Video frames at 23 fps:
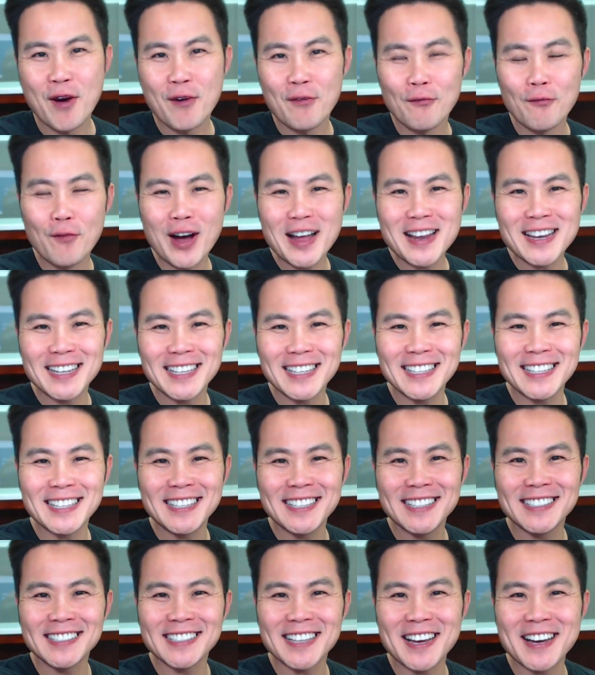What
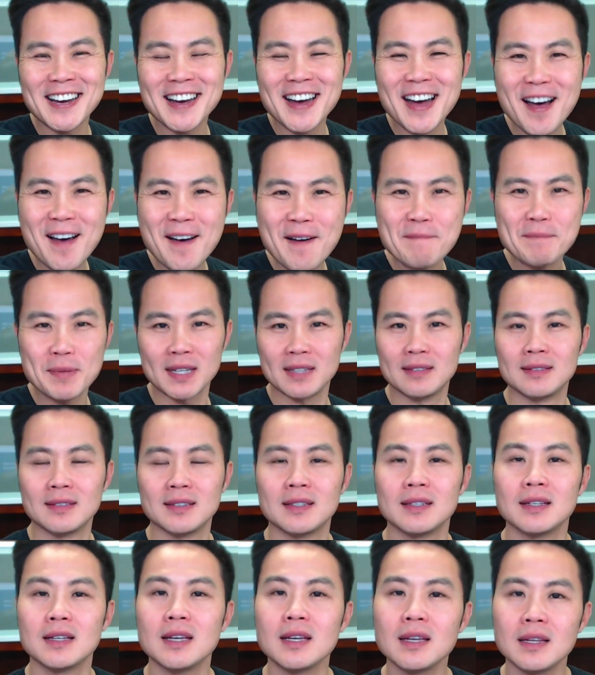is up?
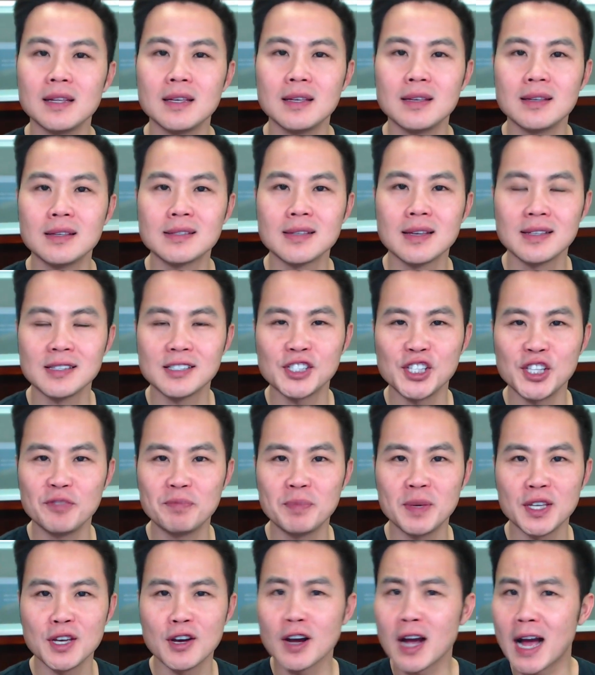It is Steve
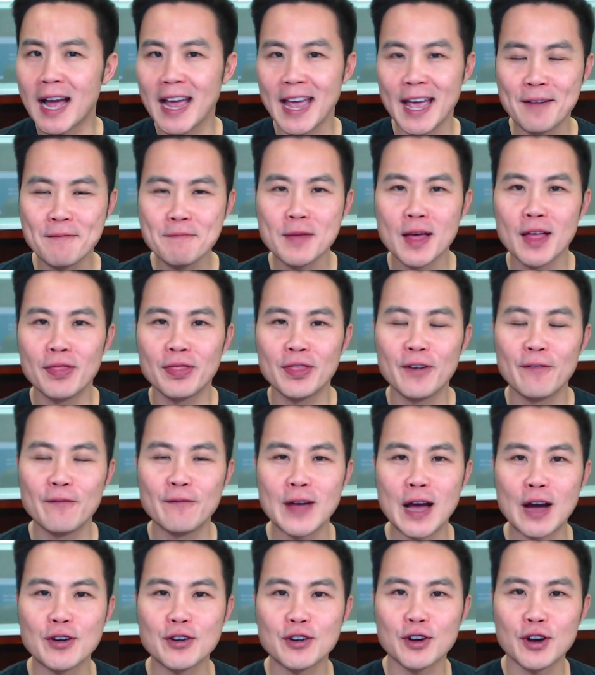P. Young. I am the
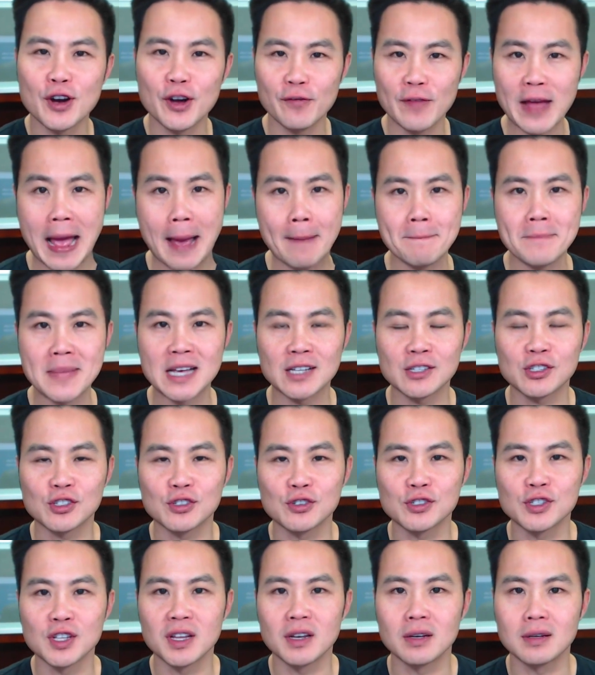founder of
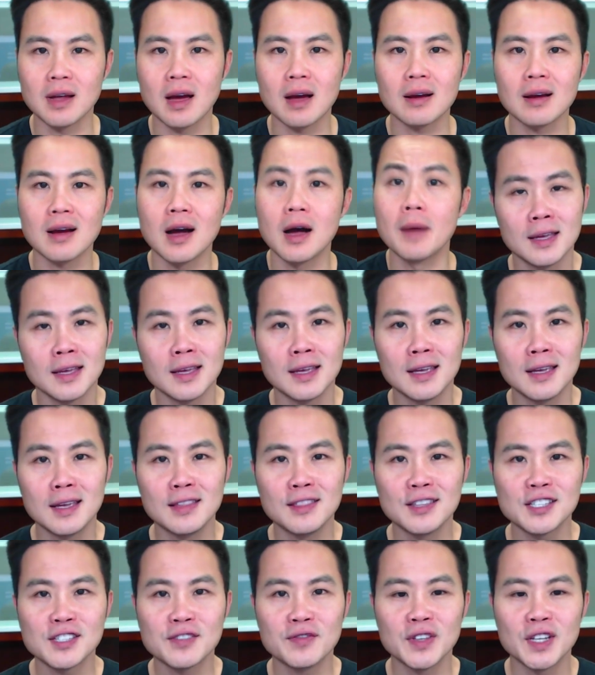appmasters.com. In
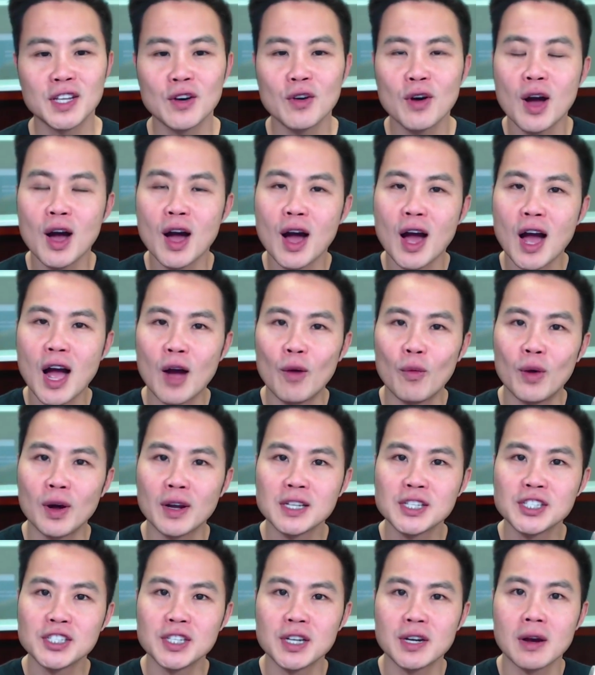this video, I want to
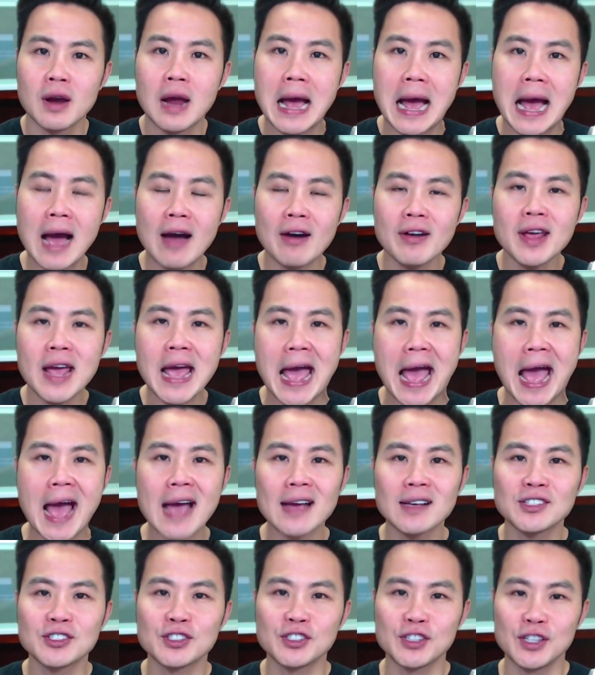share how to
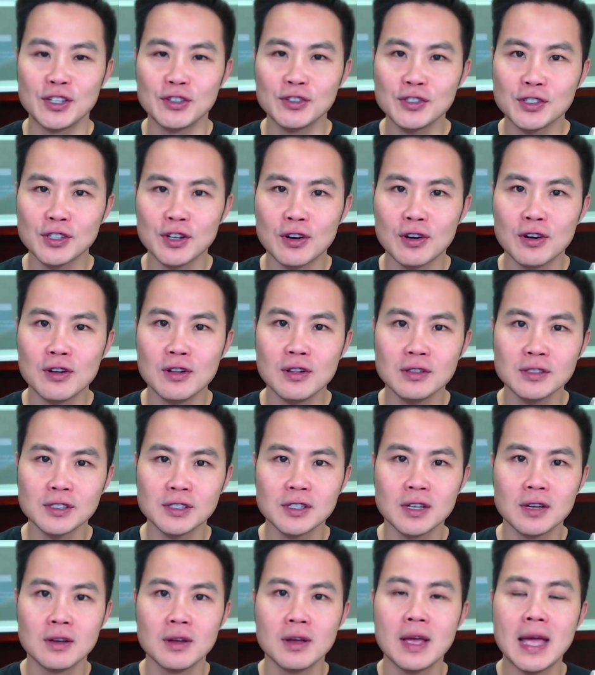hack sales calls
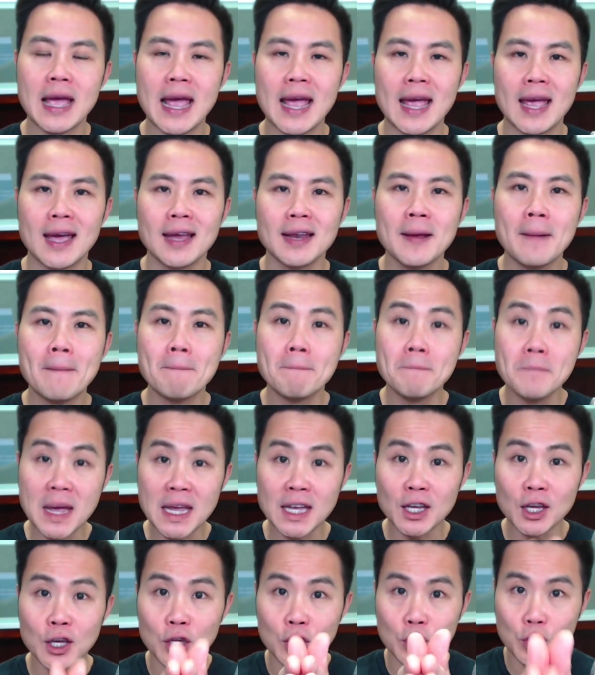and
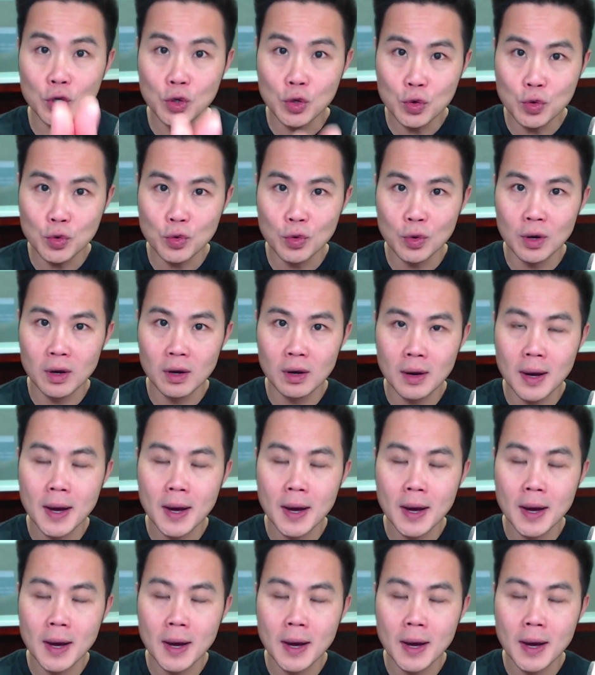make you